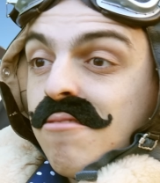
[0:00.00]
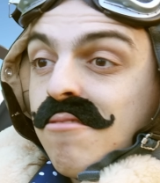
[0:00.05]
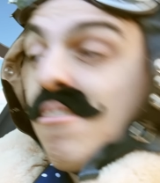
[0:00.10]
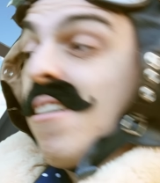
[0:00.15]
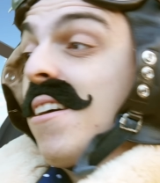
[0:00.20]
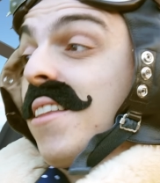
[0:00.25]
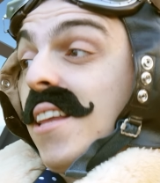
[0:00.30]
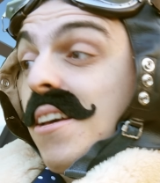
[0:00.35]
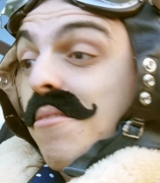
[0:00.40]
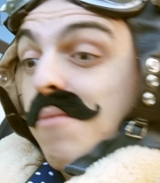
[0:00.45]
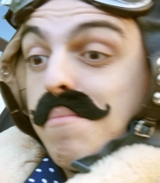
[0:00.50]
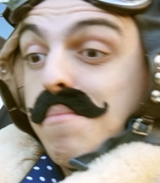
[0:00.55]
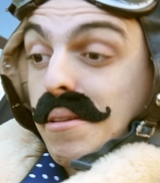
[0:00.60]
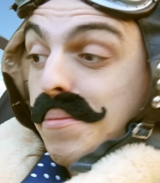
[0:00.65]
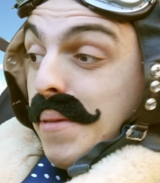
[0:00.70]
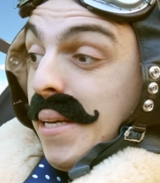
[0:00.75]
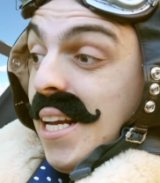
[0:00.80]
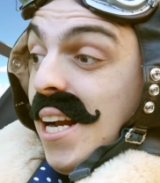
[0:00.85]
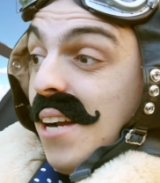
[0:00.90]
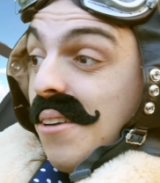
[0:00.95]
Right then, we
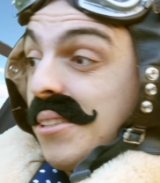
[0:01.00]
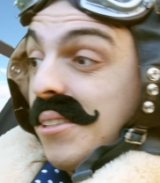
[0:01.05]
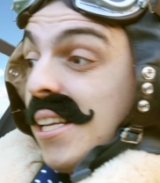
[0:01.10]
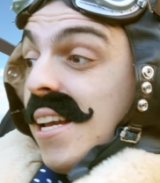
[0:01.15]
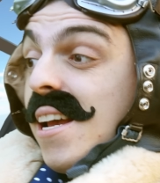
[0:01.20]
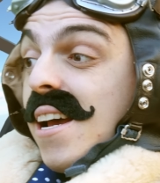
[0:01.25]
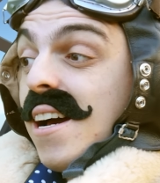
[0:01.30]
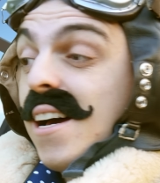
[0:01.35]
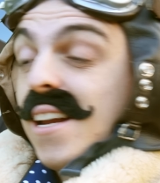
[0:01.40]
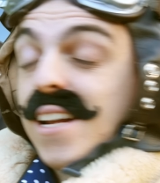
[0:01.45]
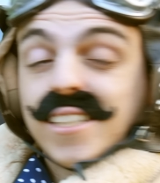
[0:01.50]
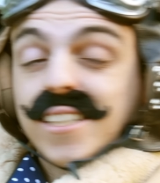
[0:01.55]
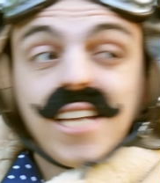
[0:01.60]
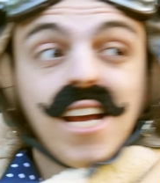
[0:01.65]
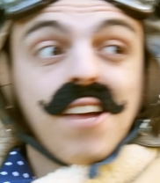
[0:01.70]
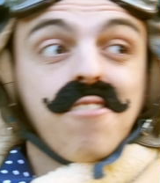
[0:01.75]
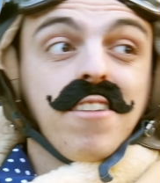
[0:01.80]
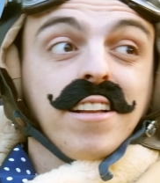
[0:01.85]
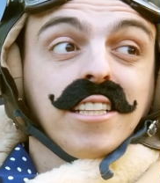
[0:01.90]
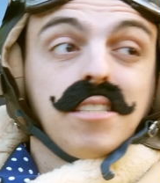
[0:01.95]
must be close. Let's
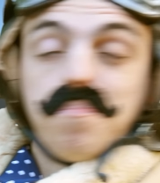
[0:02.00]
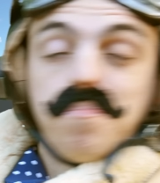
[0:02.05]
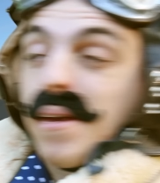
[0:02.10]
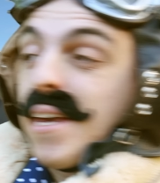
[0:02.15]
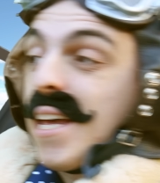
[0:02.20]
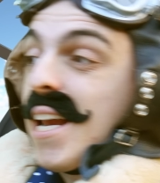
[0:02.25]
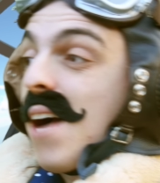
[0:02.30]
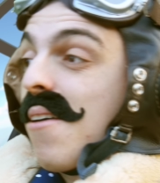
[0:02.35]
get ready to begin